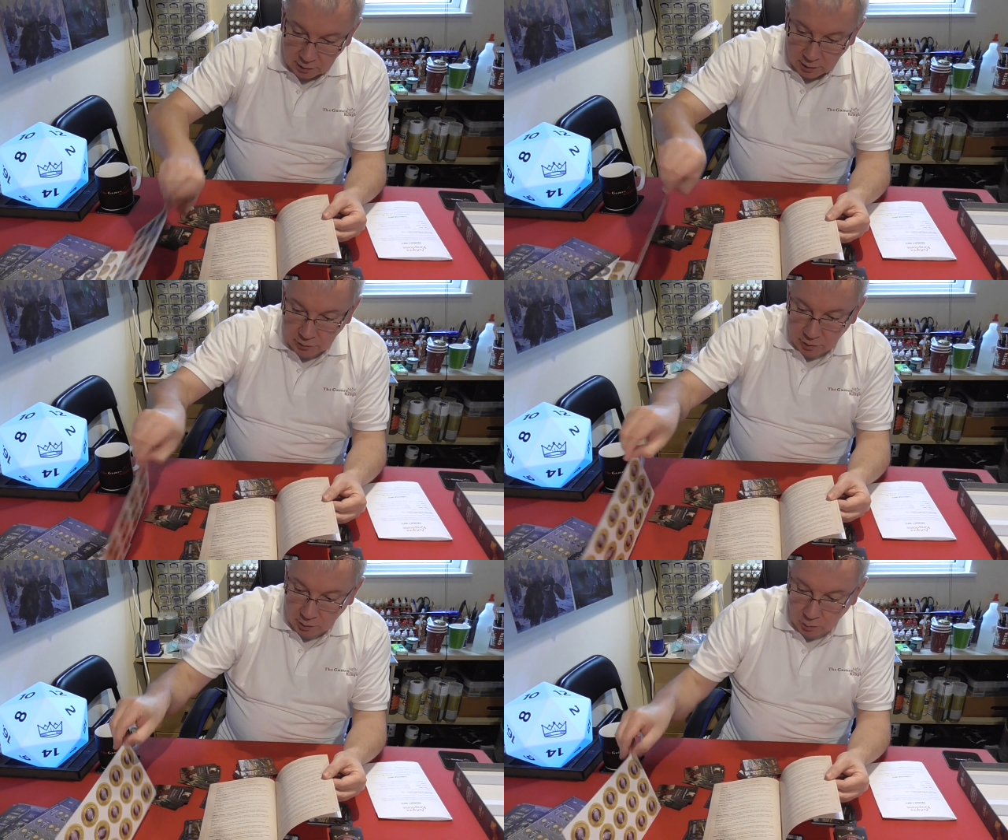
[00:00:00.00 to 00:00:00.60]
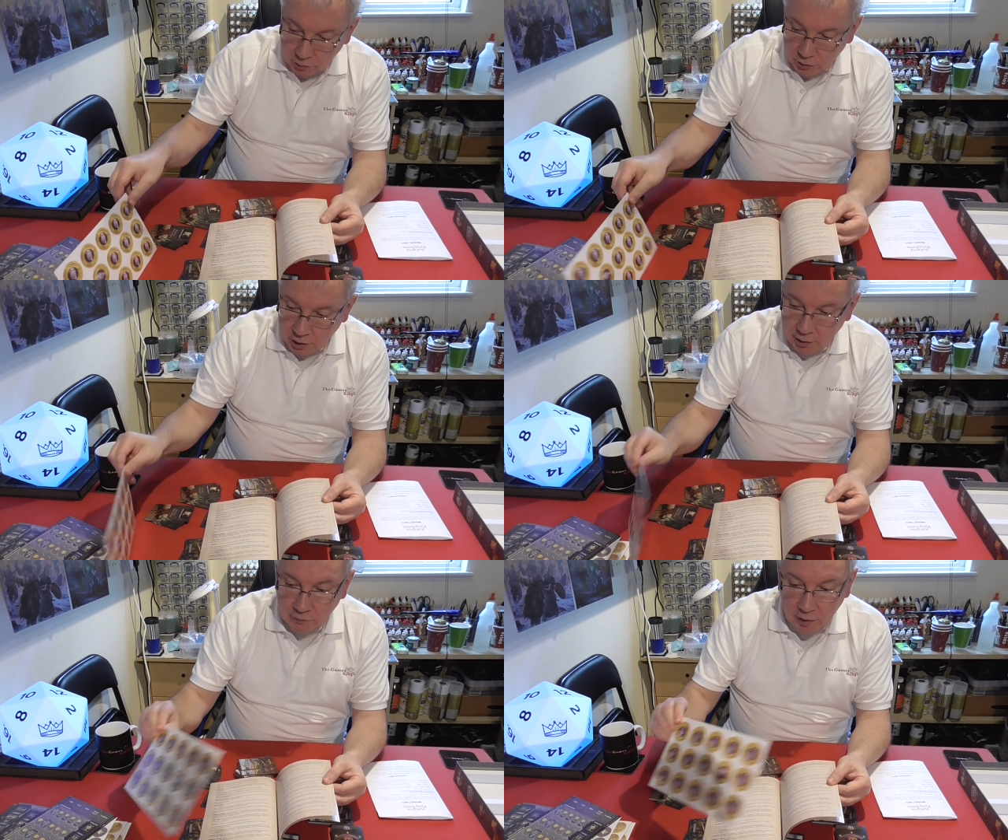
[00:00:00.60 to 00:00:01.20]
there's only 1
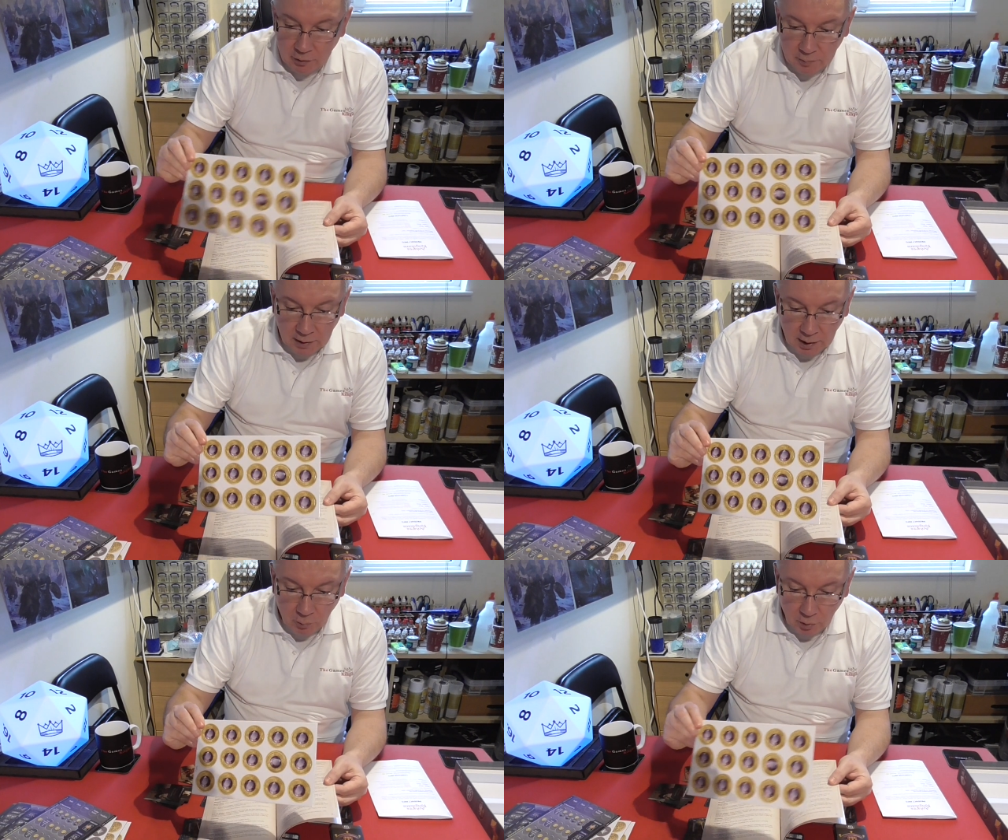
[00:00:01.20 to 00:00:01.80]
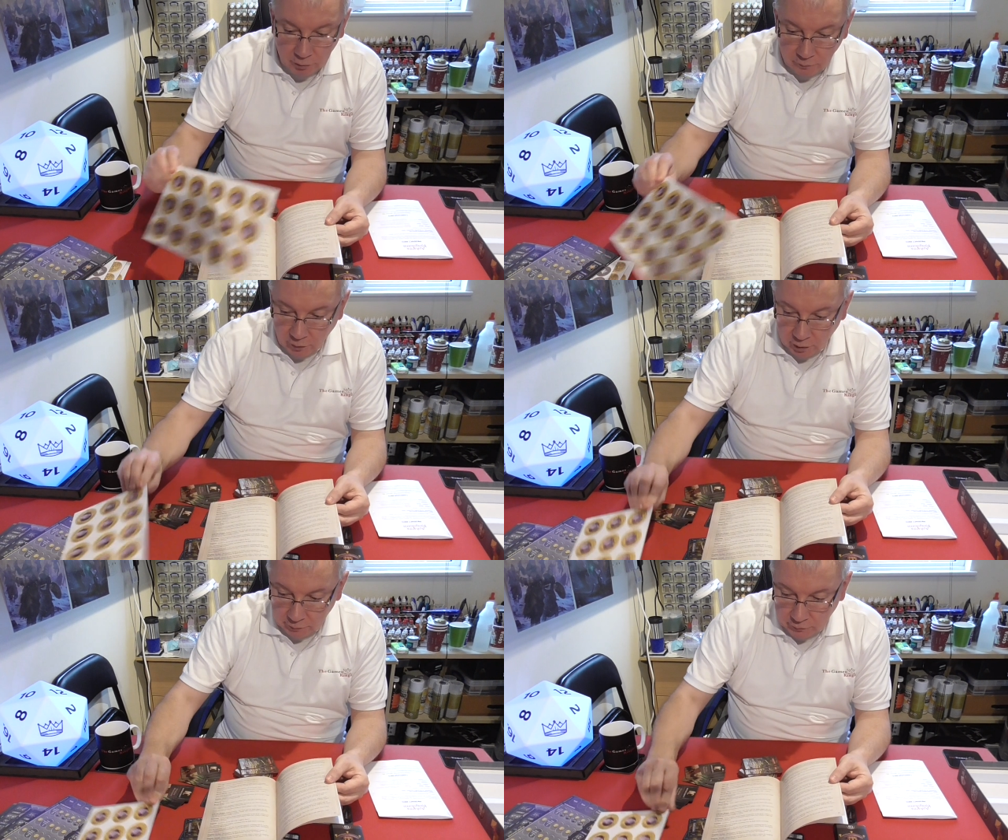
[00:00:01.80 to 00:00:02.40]
sheet of those, but they're worth
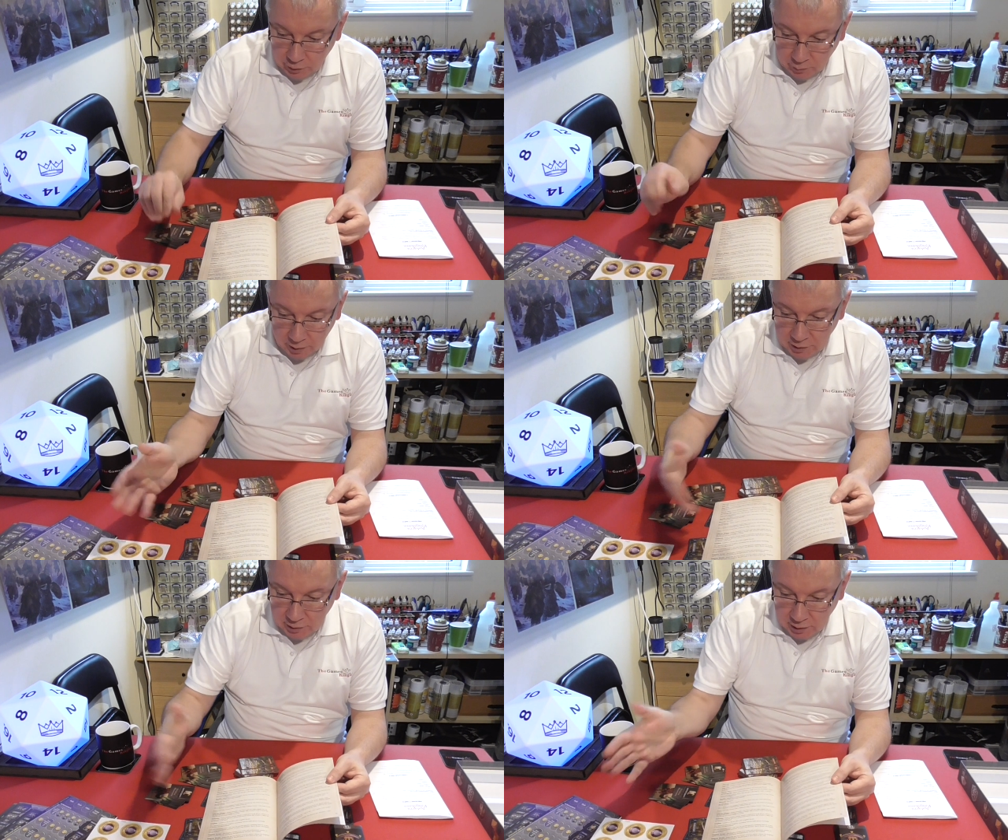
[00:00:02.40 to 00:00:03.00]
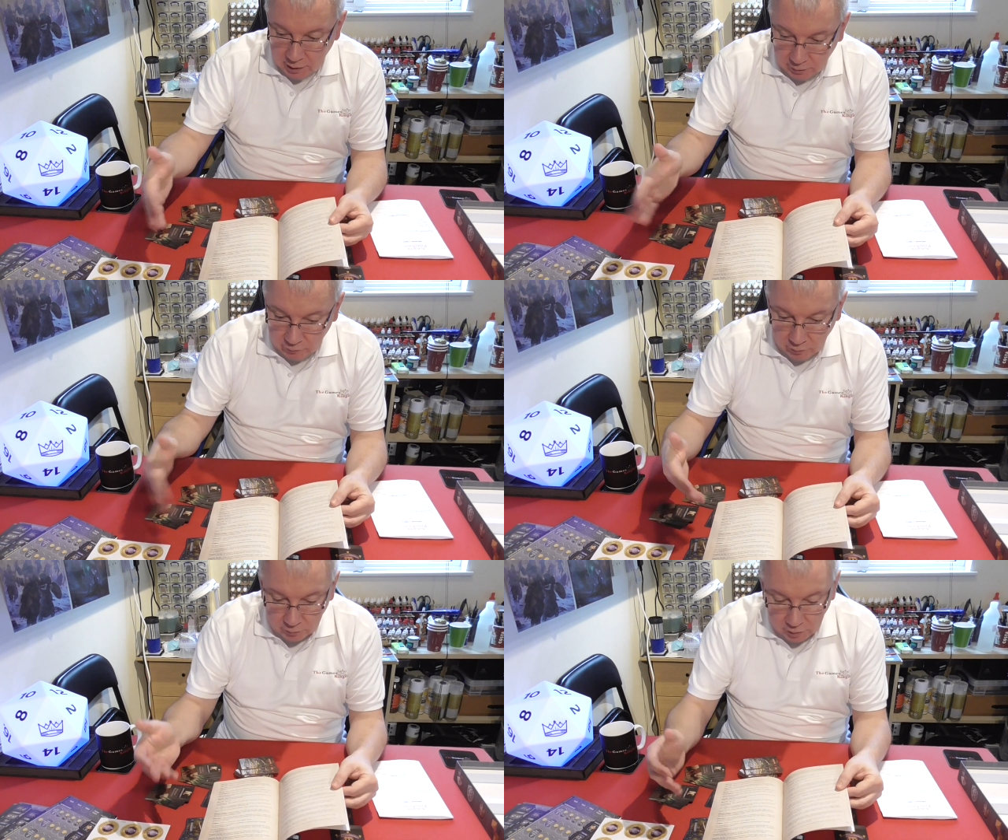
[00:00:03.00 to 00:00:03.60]
5. So basically,
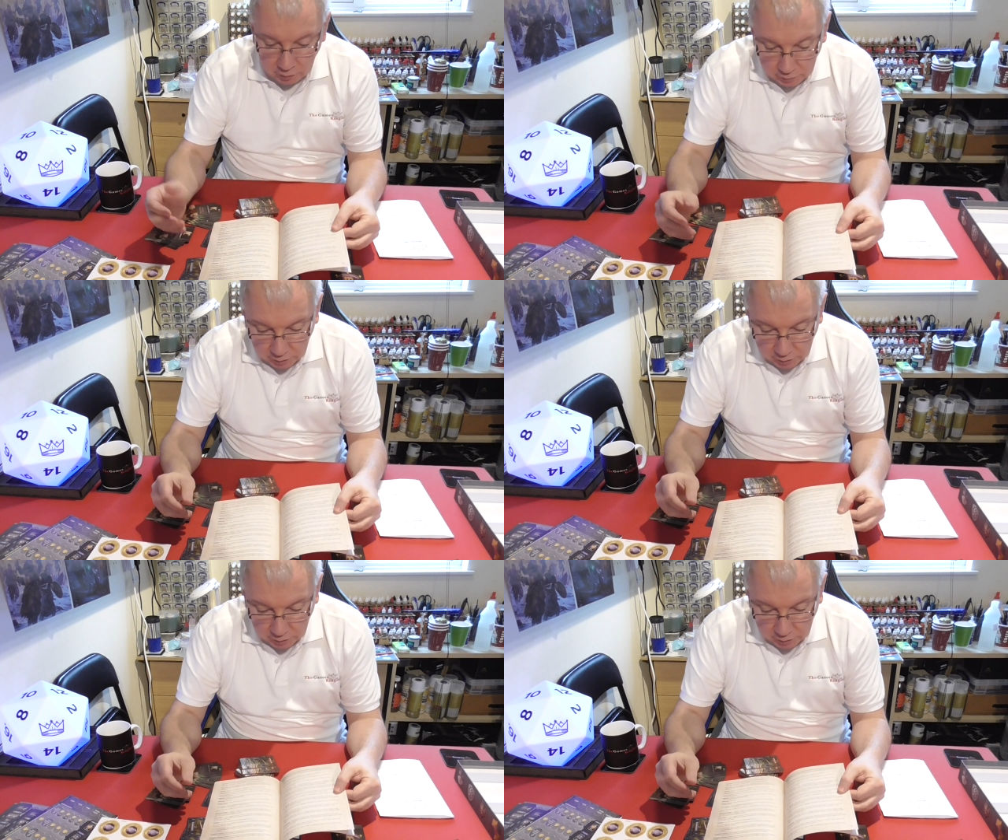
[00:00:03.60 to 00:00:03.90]
if you start